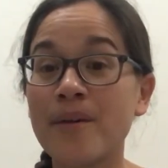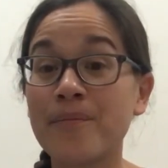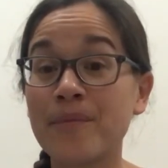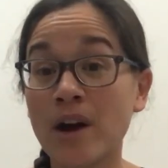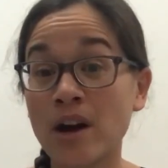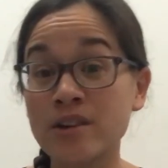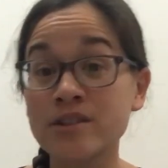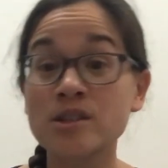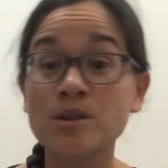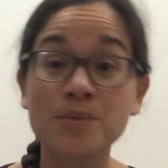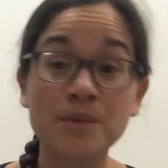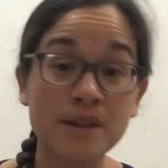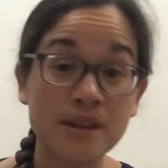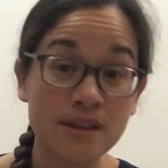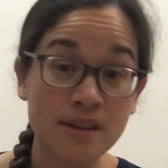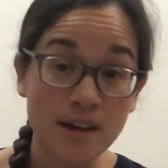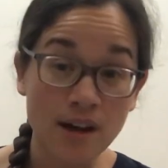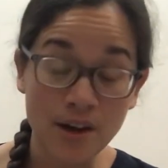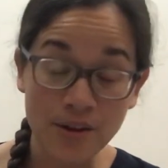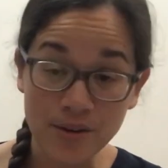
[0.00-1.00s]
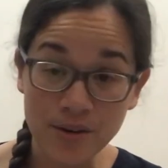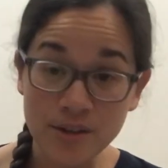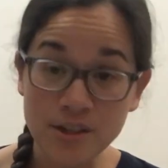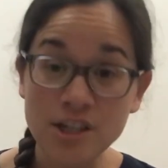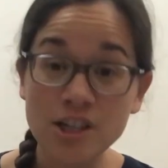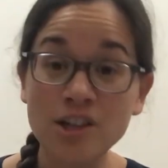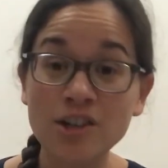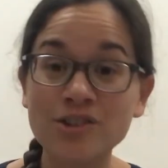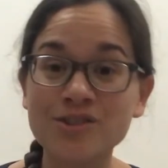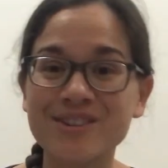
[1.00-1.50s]
also with other
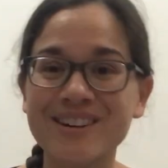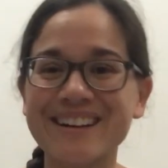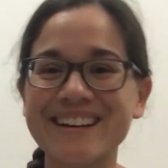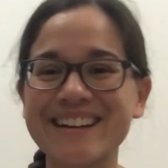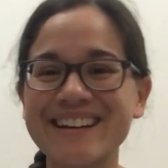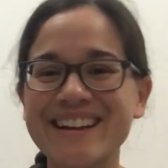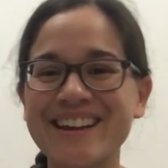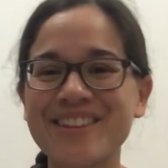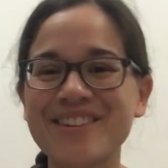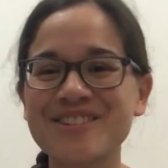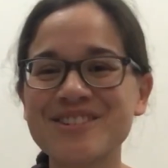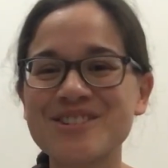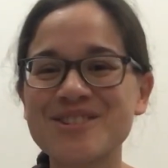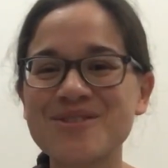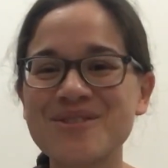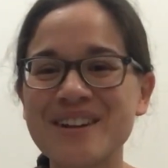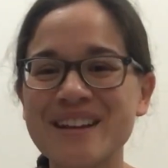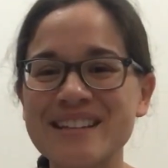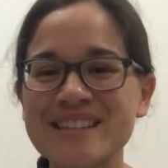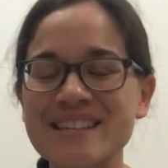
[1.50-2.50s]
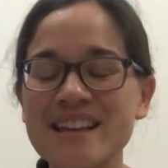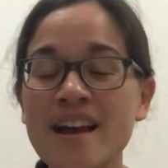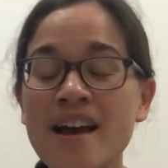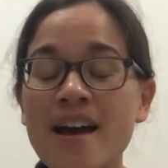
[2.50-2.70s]
children and other students.